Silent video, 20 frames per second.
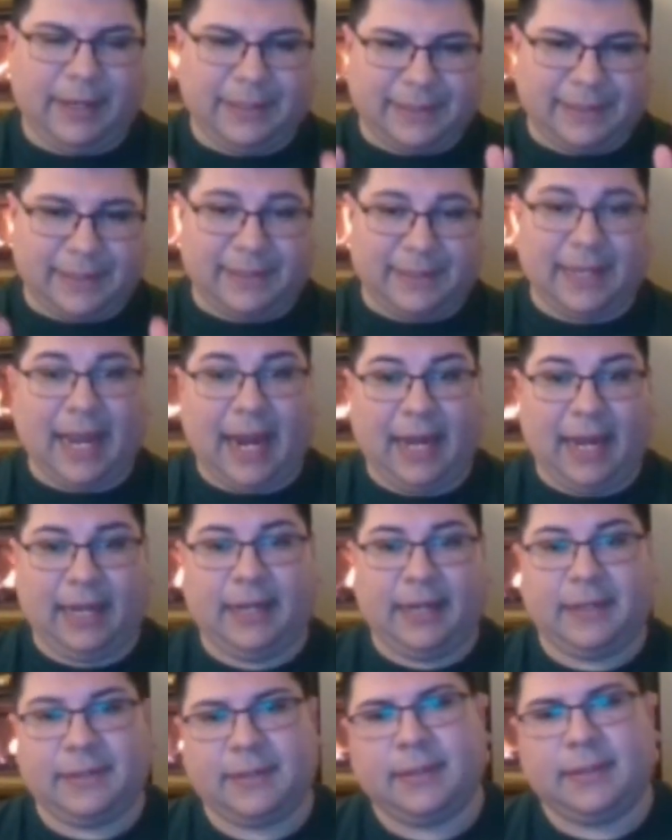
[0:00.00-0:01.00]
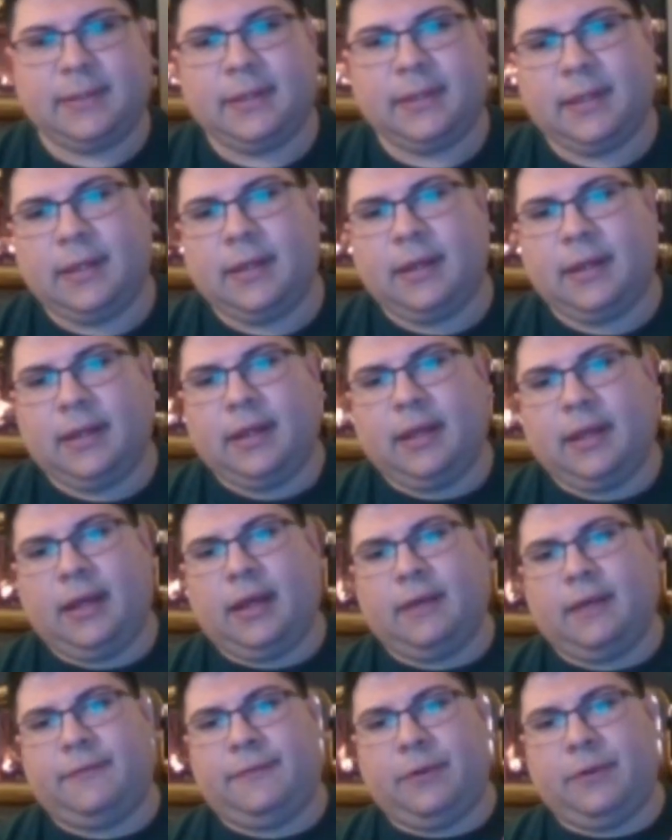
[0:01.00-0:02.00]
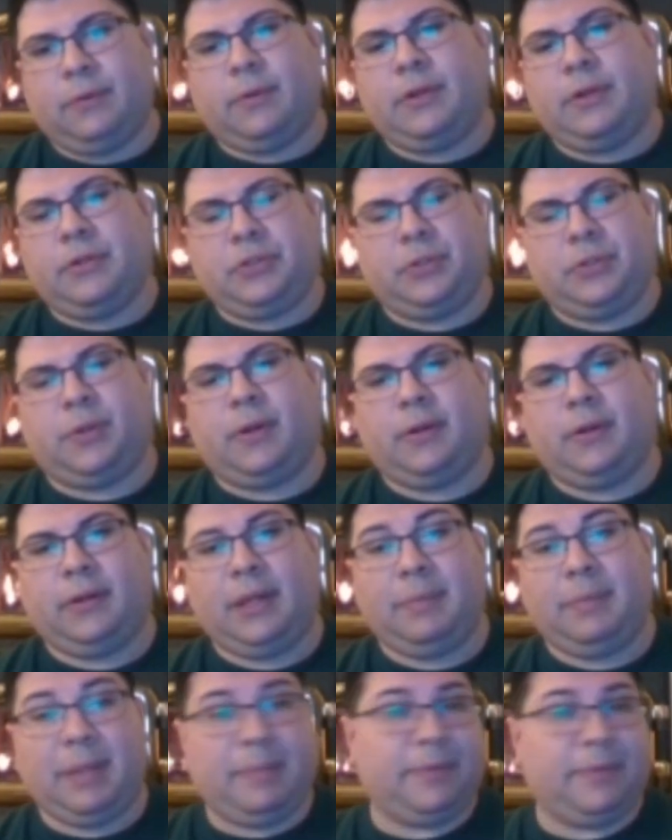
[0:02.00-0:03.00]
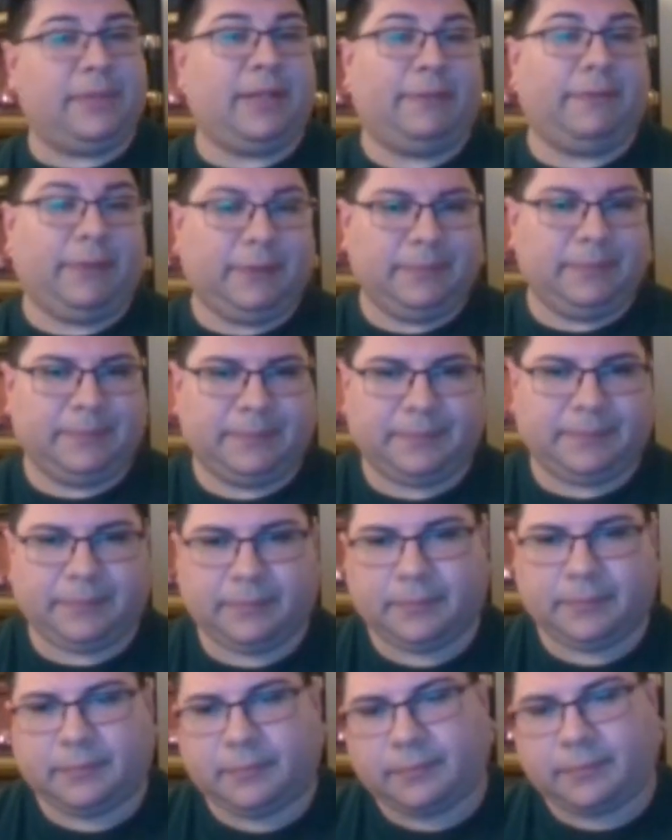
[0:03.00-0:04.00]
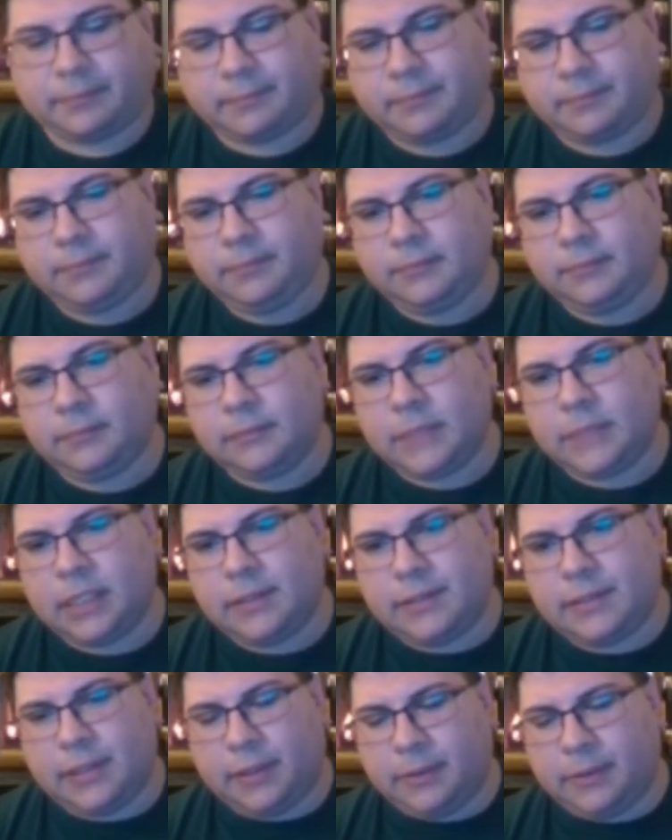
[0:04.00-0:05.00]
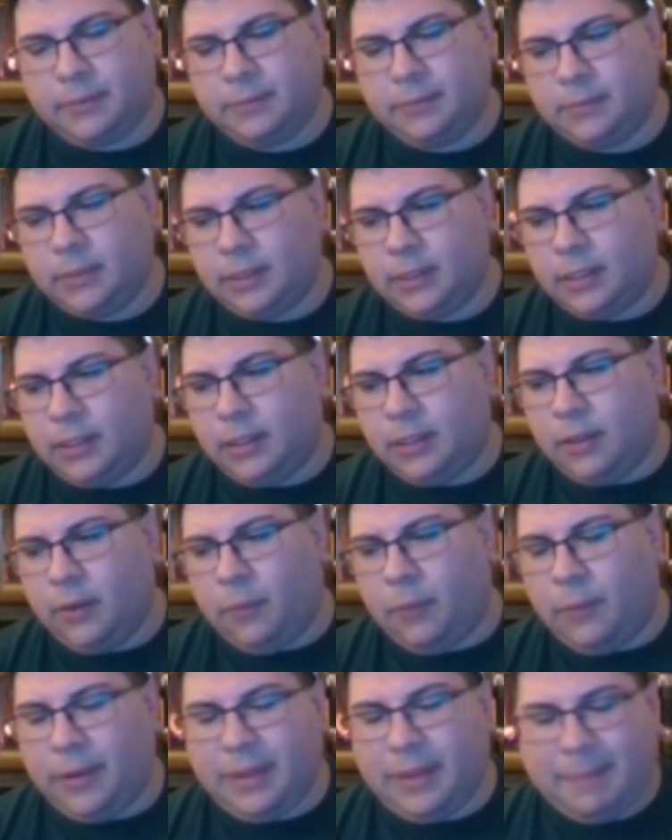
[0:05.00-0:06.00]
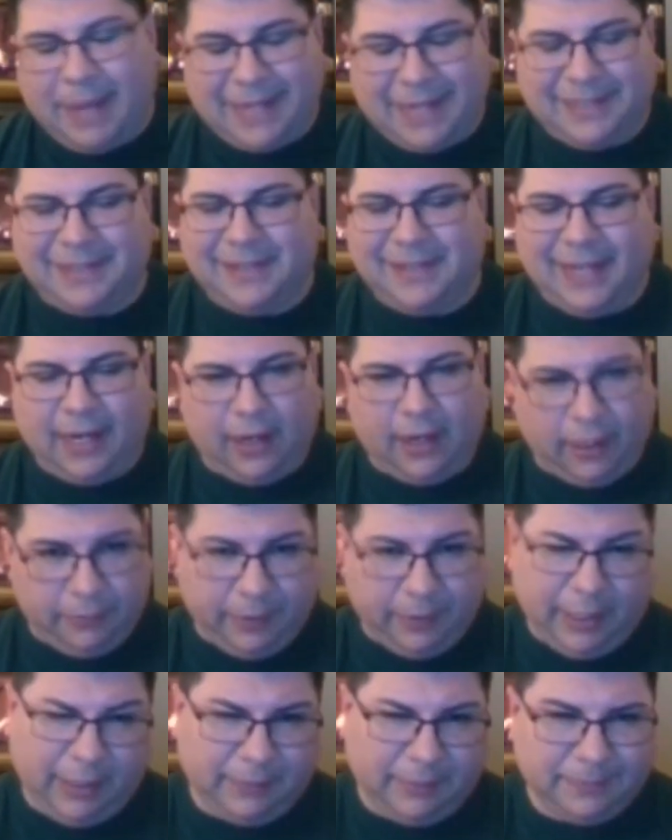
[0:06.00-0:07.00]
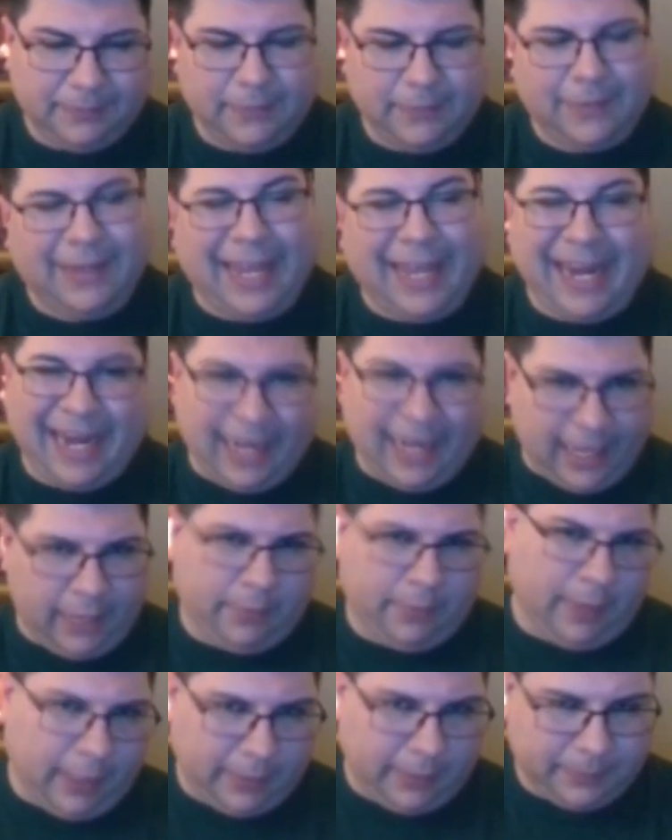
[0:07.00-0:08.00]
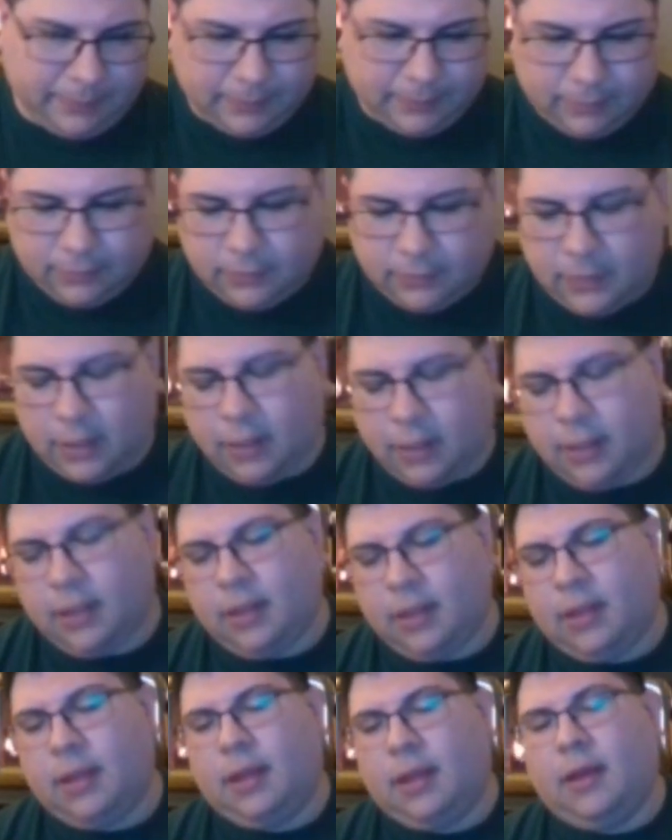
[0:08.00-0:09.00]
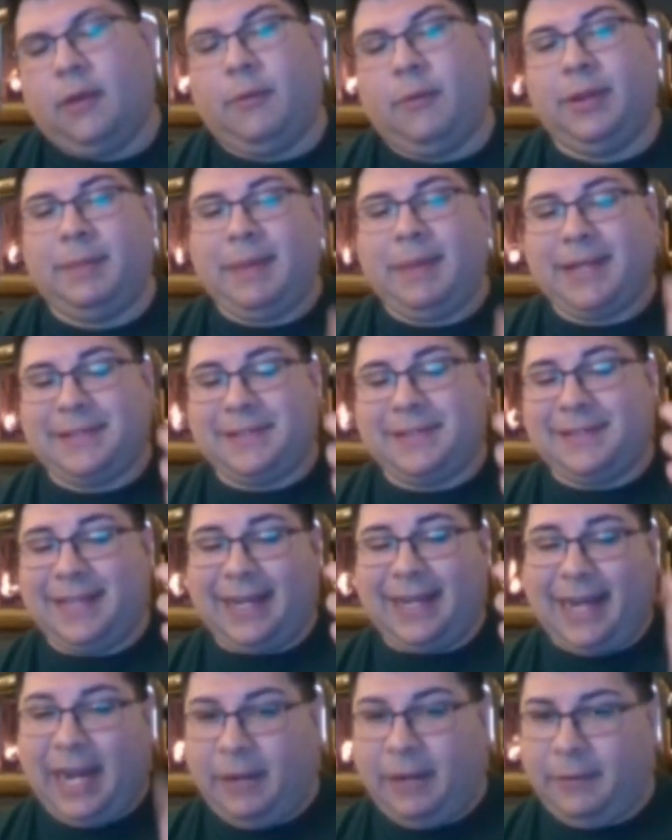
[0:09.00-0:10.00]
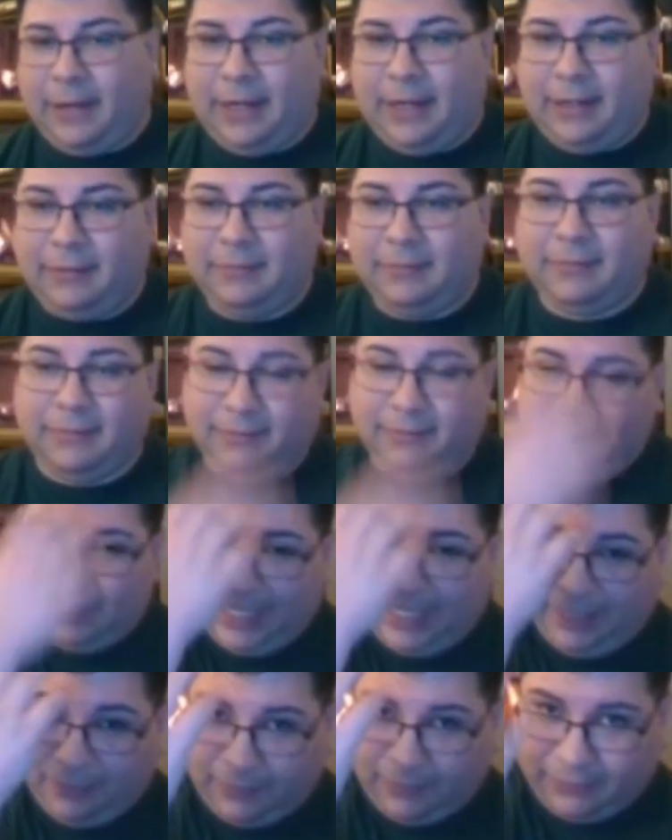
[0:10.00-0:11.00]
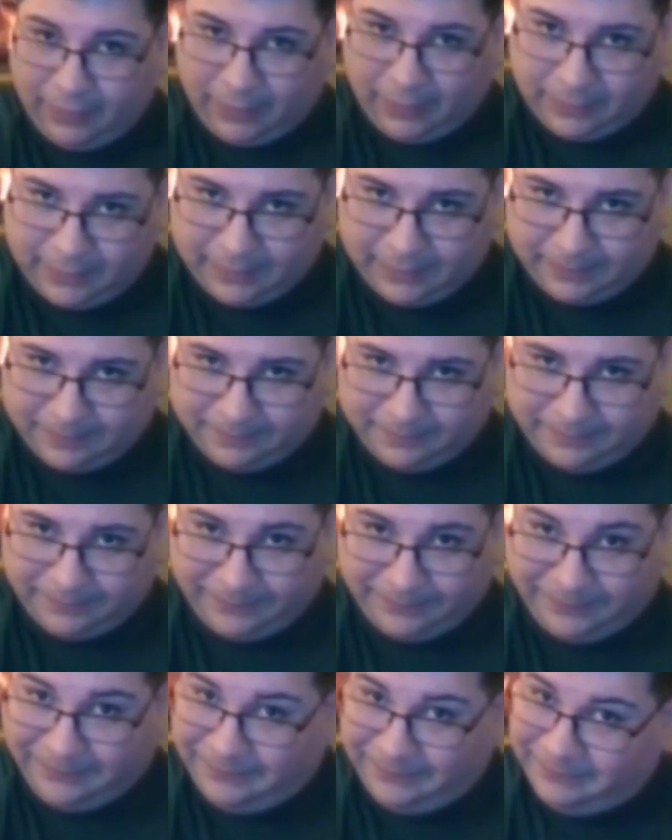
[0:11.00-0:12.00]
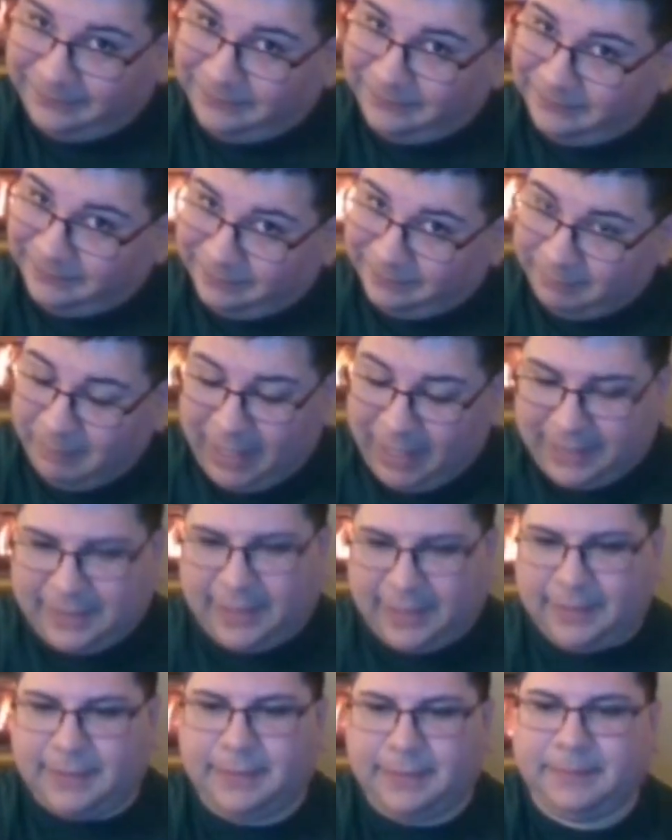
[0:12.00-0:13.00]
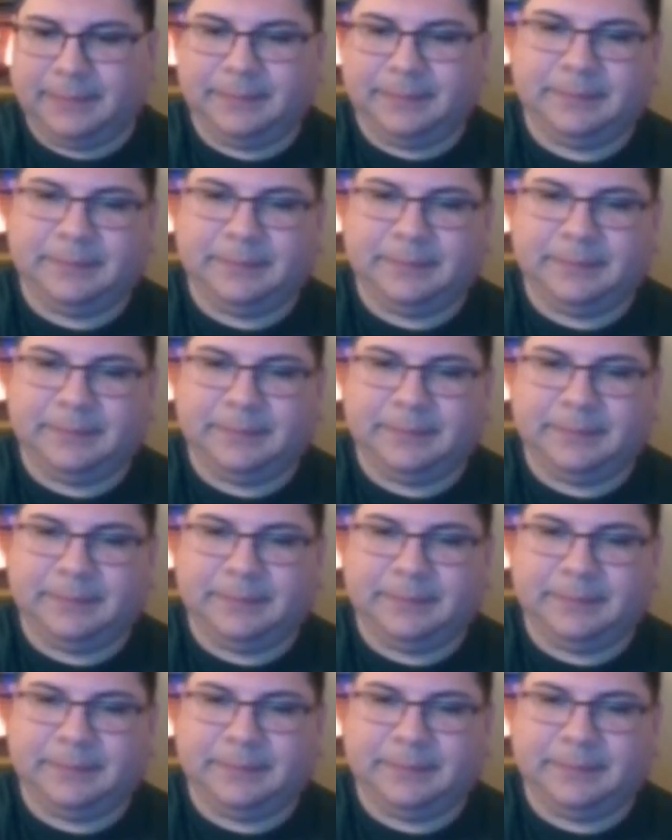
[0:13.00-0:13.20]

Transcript: societies, food runs short and people suffer. So when the peasants get hungry, they get angry. When the peasants get angry, they revolt. Makes sense.